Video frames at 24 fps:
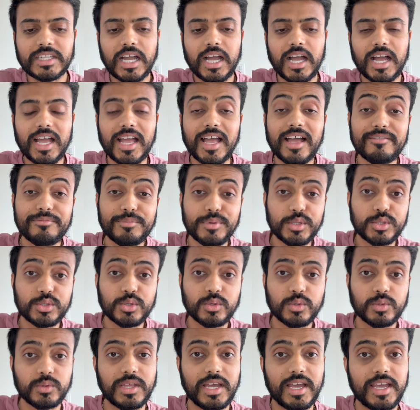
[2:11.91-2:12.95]
I have been
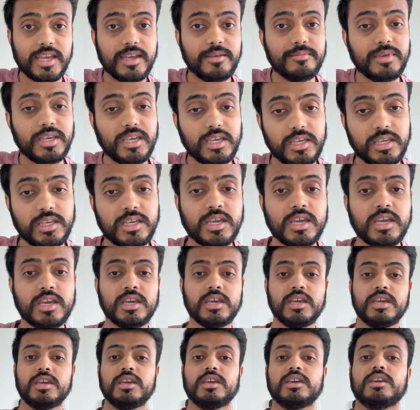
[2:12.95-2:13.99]
told I am a
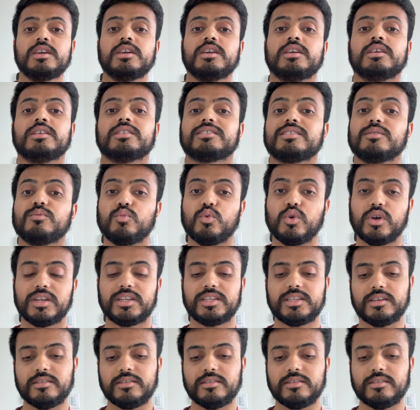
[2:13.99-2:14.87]
somewhat